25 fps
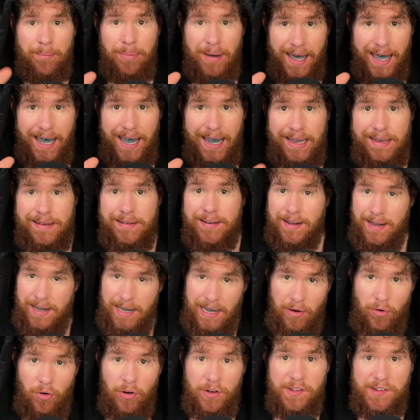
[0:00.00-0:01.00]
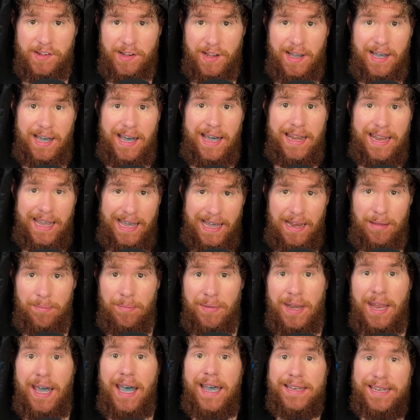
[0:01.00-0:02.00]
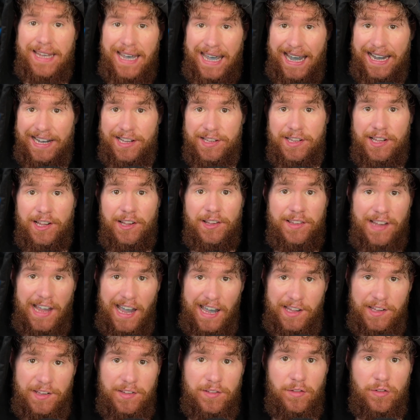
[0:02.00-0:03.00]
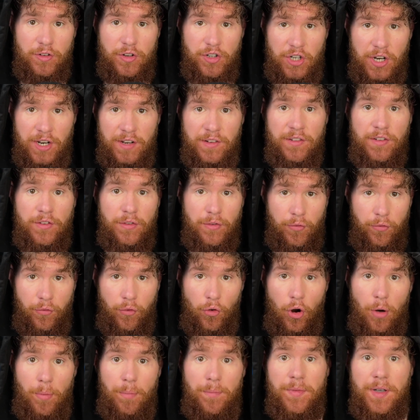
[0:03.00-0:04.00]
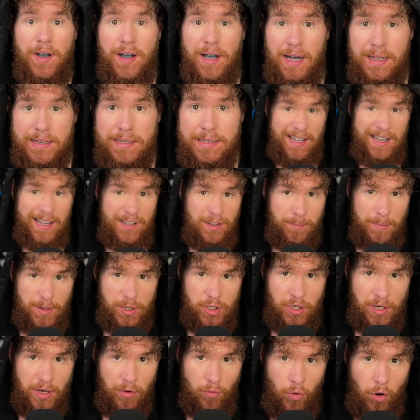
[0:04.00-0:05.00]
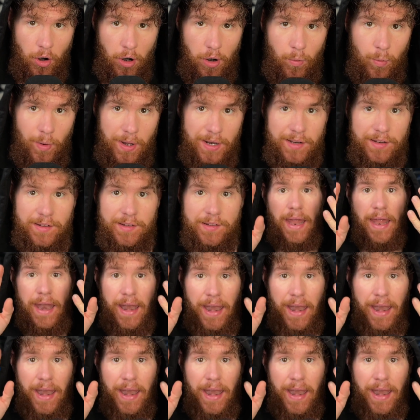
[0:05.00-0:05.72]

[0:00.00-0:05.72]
8, carrots can eliminate excess estrogens from the gut, especially raw ones.